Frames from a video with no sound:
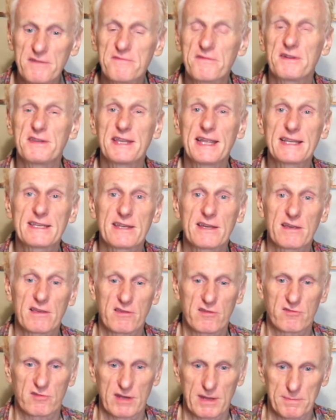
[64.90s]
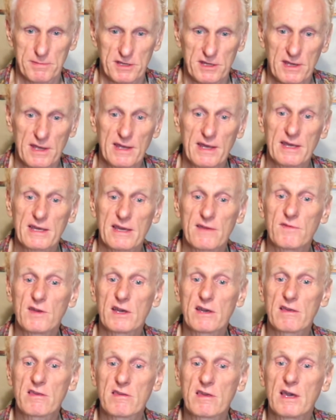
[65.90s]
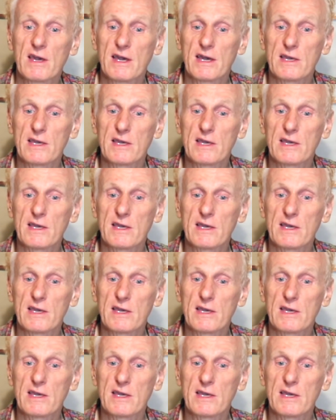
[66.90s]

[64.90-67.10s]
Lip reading: phonetic script, giving us